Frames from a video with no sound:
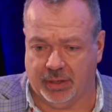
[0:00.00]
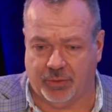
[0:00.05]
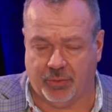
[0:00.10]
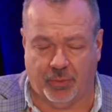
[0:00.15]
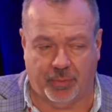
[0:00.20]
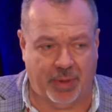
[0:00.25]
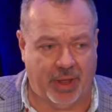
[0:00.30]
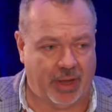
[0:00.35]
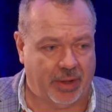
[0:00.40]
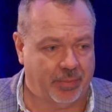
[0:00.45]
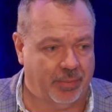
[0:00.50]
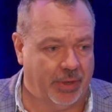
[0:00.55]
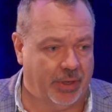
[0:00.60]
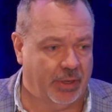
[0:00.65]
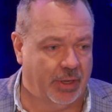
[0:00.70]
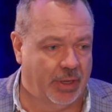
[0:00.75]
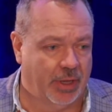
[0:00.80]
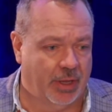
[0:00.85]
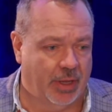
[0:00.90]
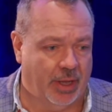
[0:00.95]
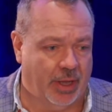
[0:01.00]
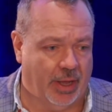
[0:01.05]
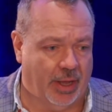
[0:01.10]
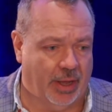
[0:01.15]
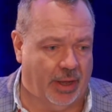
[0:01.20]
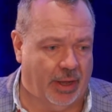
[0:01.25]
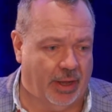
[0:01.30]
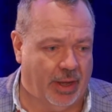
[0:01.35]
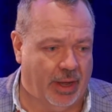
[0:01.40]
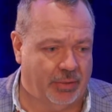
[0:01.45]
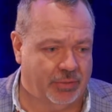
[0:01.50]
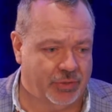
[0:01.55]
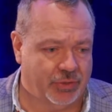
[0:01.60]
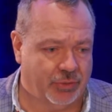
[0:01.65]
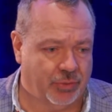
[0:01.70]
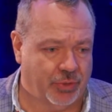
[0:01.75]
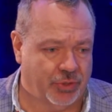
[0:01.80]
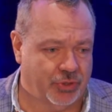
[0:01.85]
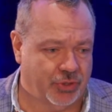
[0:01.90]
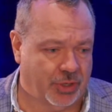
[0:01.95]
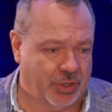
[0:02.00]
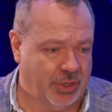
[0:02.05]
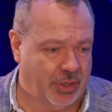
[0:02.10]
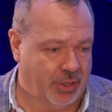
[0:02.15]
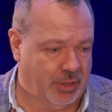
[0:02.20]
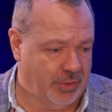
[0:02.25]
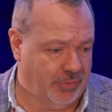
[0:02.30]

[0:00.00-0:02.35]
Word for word: in Quebec, but uh, I was originally